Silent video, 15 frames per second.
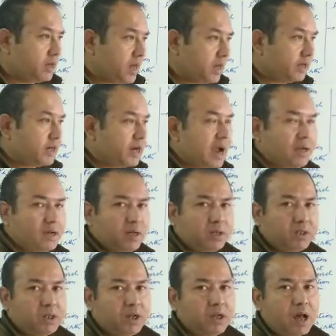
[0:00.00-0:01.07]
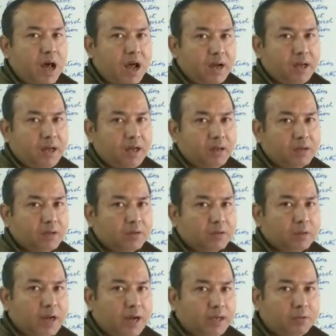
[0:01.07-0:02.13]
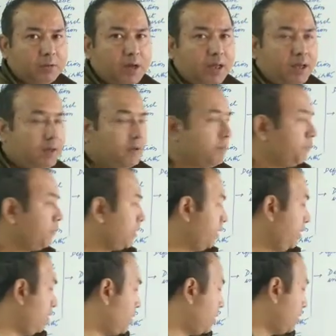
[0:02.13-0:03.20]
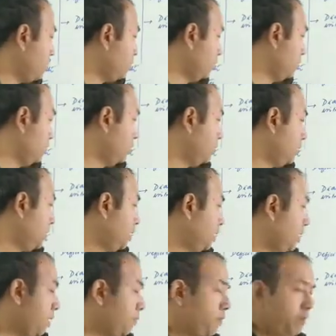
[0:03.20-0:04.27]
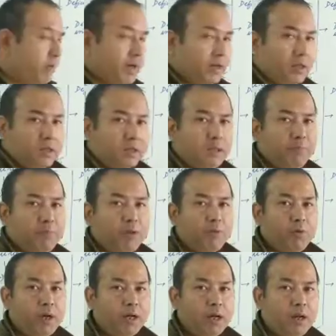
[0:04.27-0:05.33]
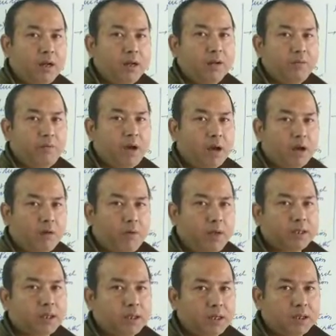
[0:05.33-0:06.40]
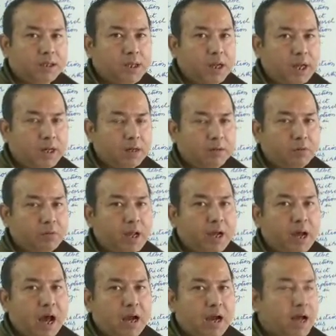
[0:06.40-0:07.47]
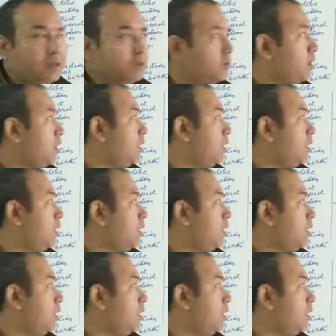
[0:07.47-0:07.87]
take the diet rich in iodine. So that is why, in order to prevent this simple goiter, we are always suggested to take iodized